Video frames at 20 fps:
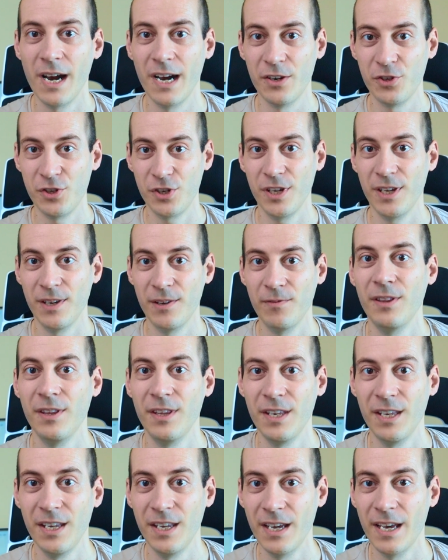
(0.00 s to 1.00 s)
achieve
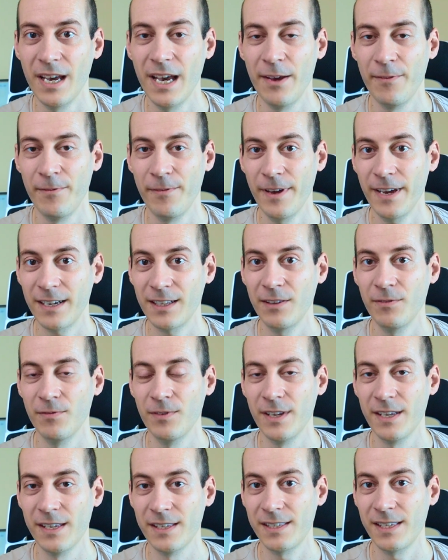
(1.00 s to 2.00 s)
the
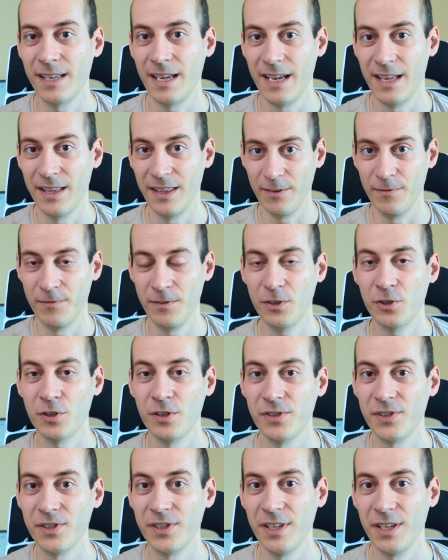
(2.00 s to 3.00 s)
effectiveness and
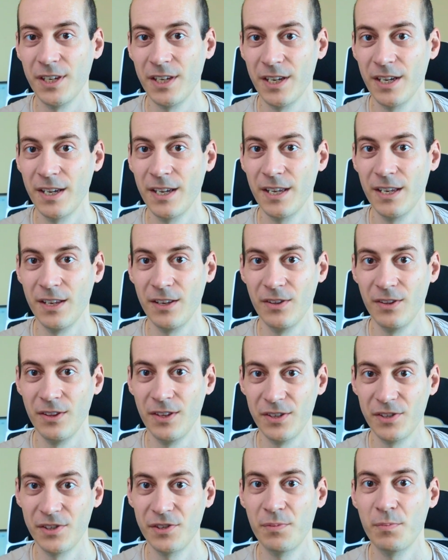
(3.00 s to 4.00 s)
efficiency in
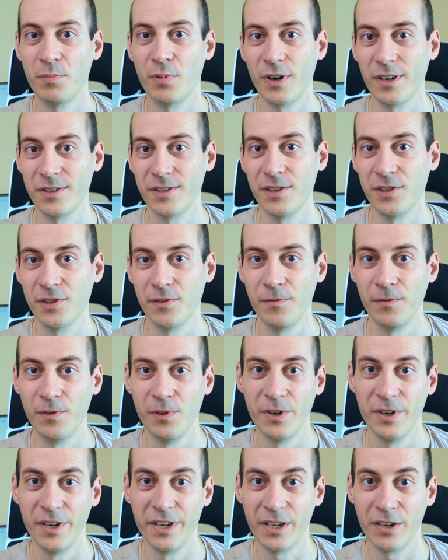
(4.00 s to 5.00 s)
this process of
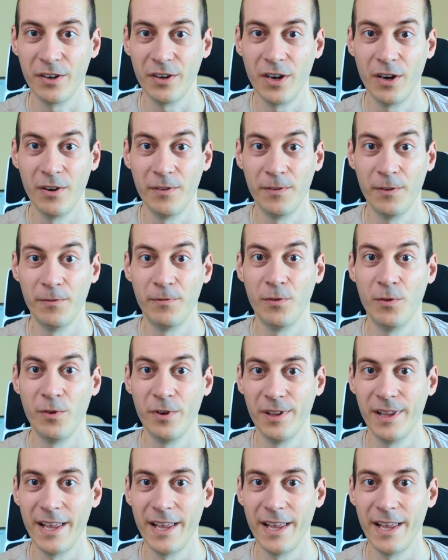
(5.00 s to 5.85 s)
learning of a foreign